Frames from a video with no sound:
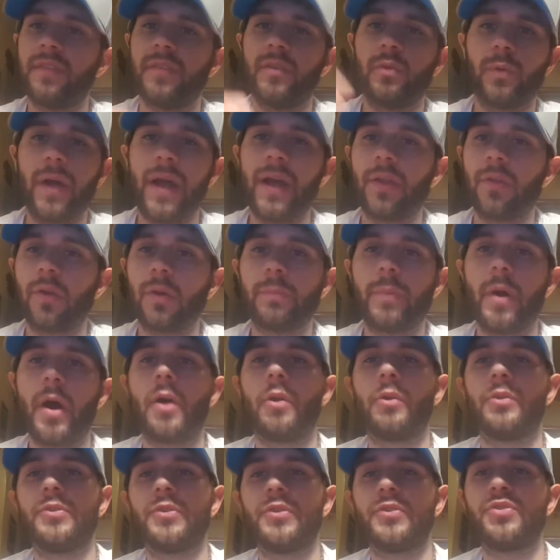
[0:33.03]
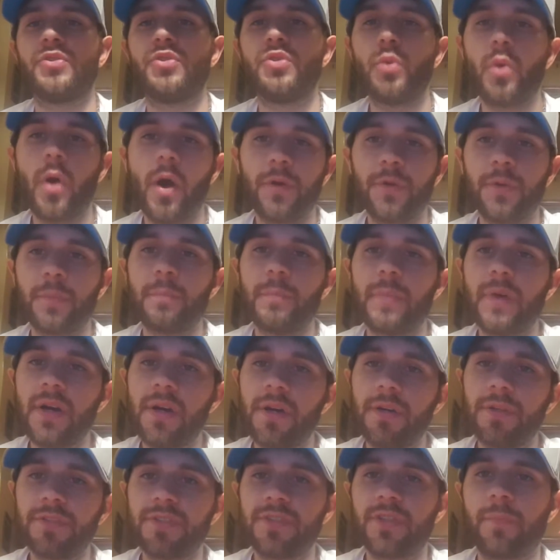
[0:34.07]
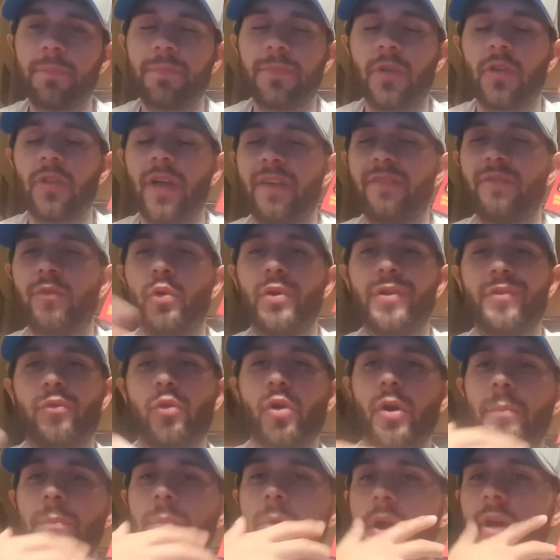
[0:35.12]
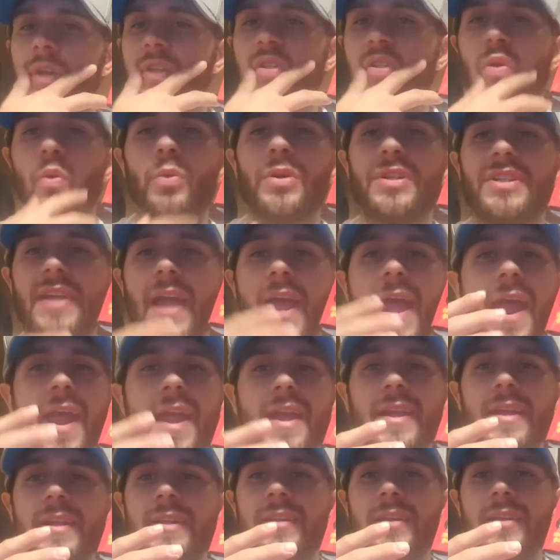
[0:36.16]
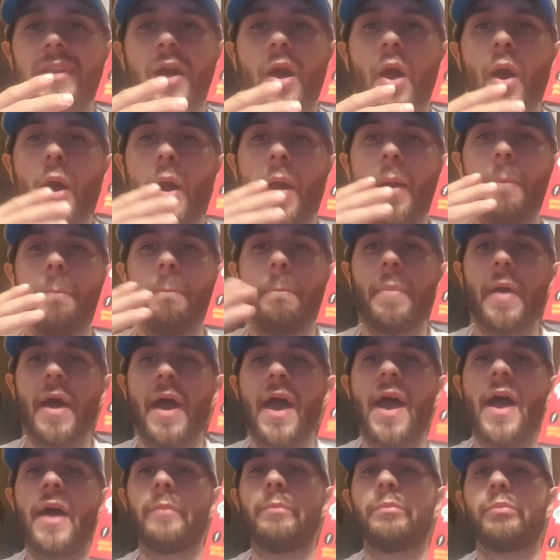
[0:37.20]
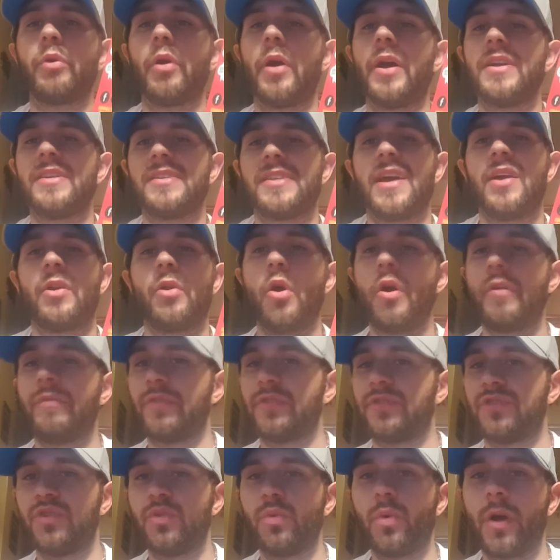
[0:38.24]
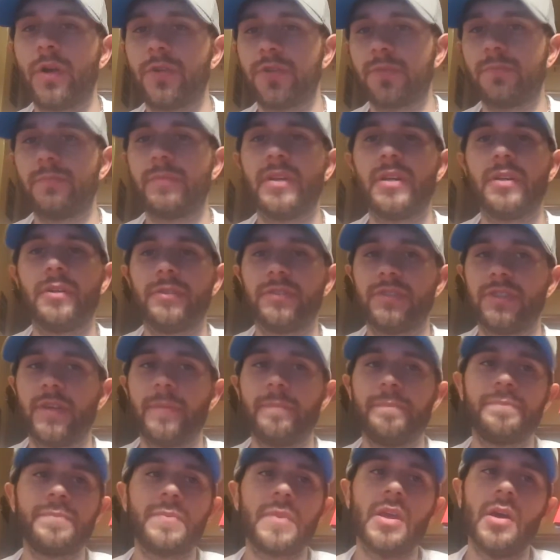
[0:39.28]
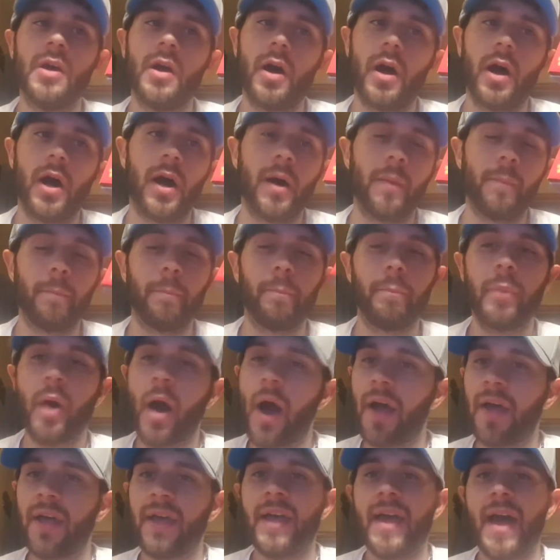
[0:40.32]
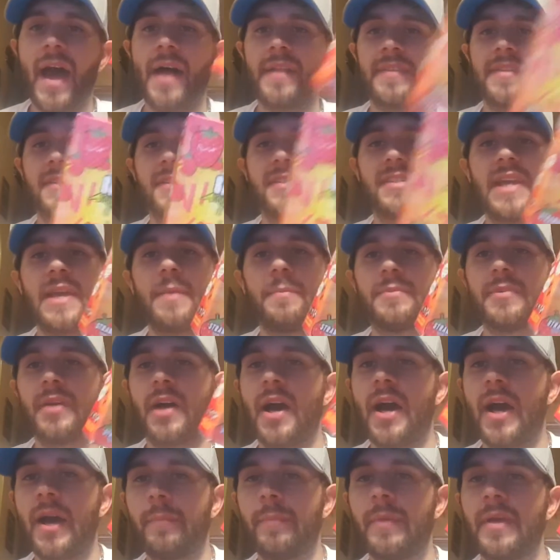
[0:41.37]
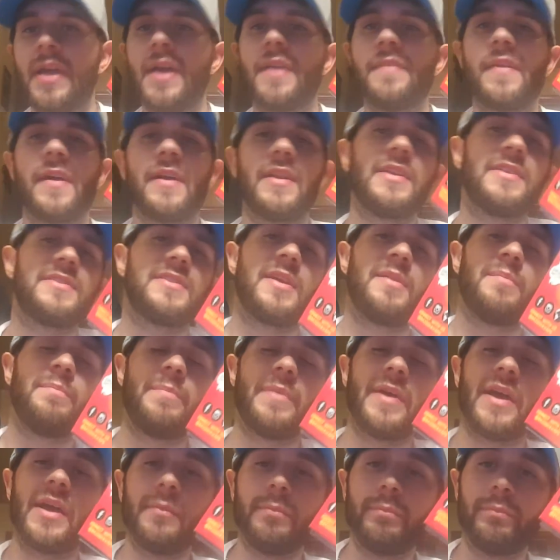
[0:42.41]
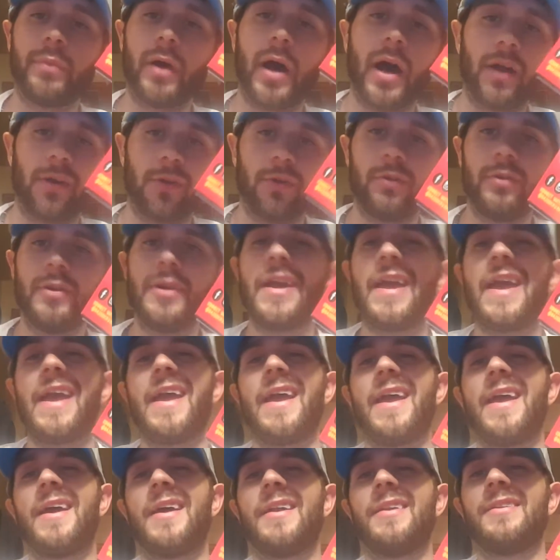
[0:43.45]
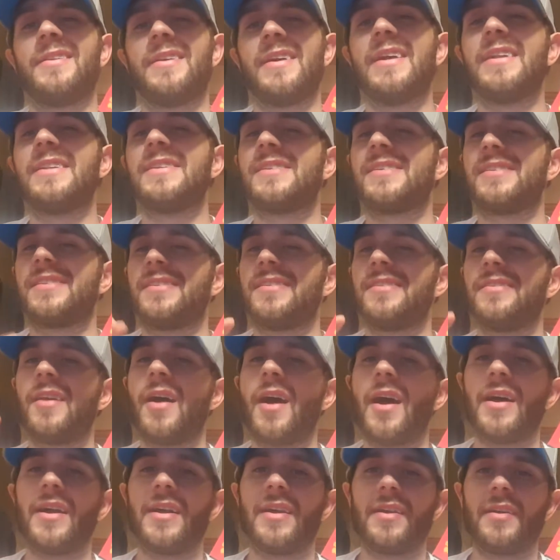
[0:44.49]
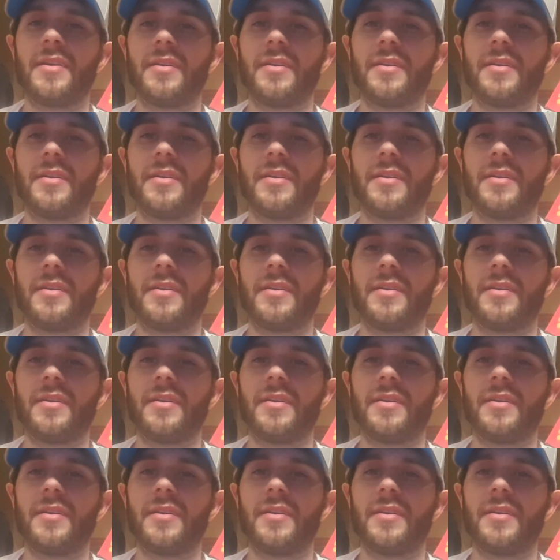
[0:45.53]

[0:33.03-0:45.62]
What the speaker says: regular bottles are 200 mils. They're like 44 bucks, which ain't a bad price at all for 200 mils. But at the same time, that is a big bottle, and it's a